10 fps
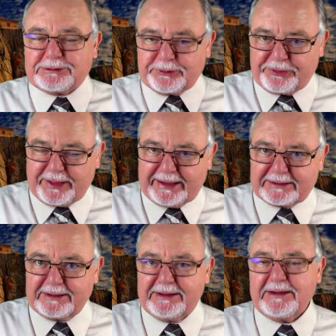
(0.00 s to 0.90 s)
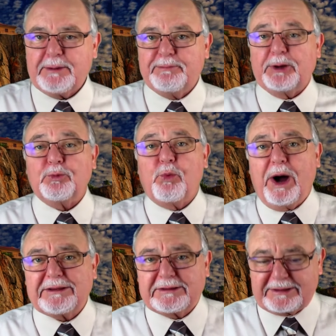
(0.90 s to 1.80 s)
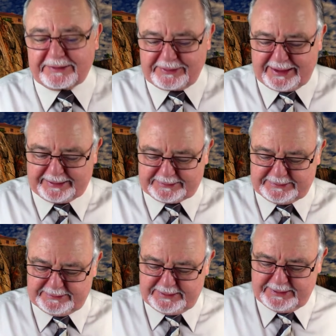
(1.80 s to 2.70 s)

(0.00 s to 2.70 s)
to think, but what to think.